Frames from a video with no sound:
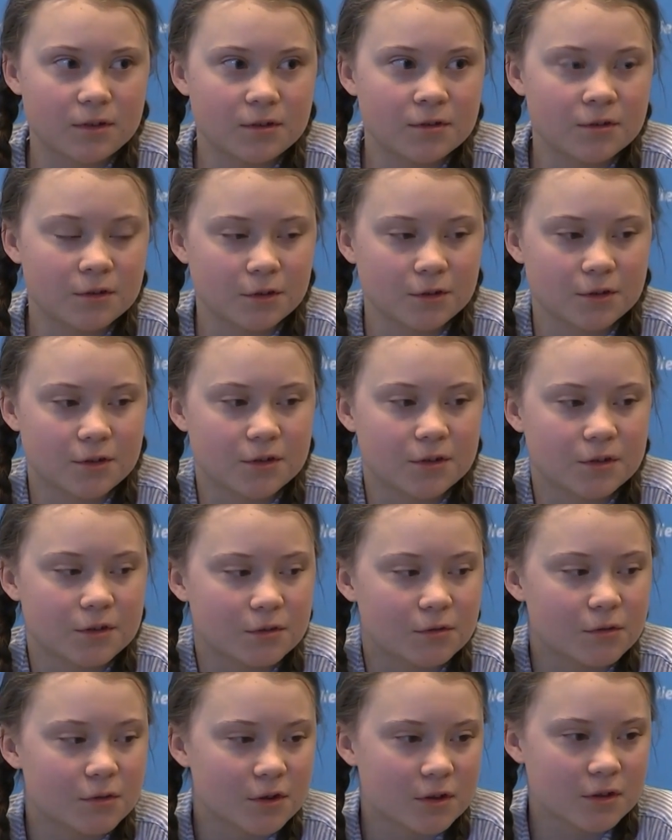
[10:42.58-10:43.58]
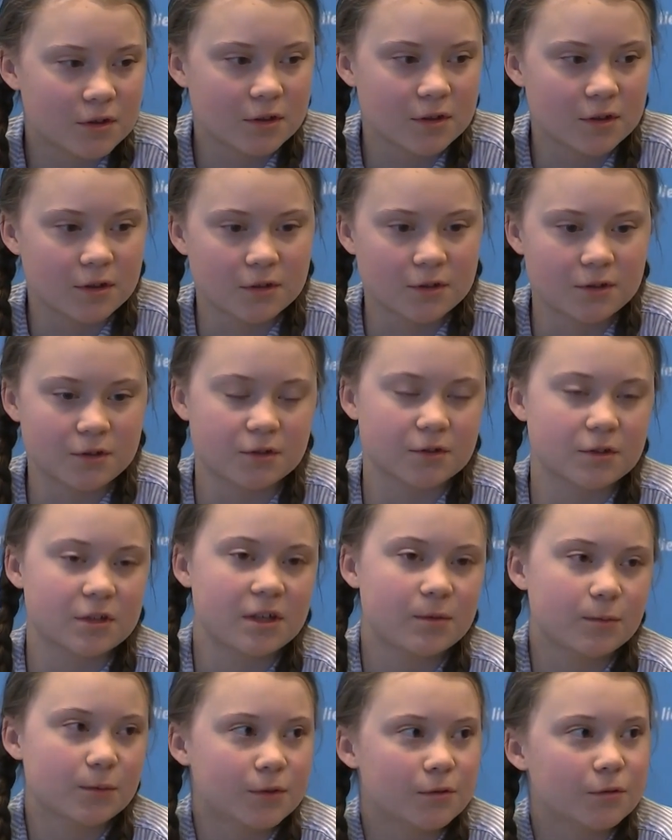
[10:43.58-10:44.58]
not talk, not just
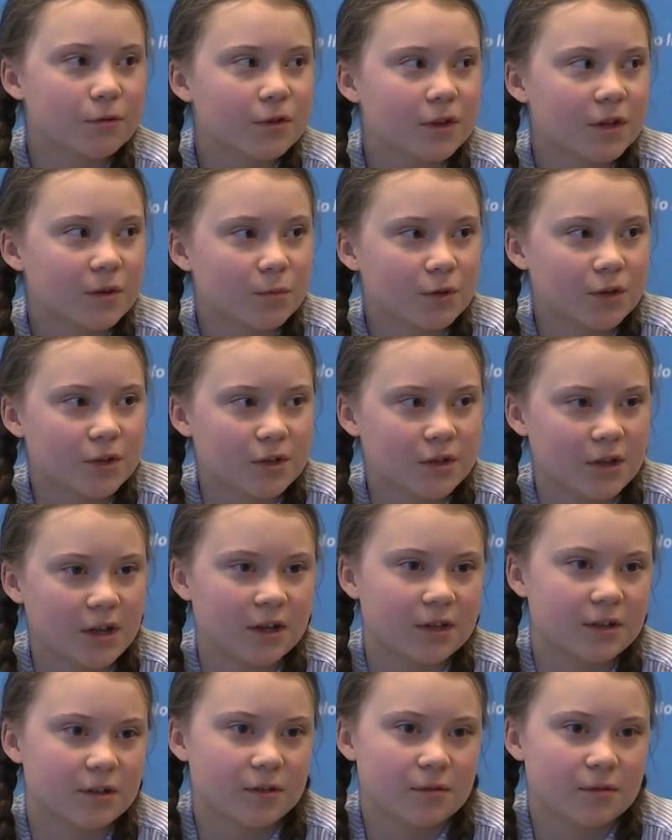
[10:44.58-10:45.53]
keep talking, but uh,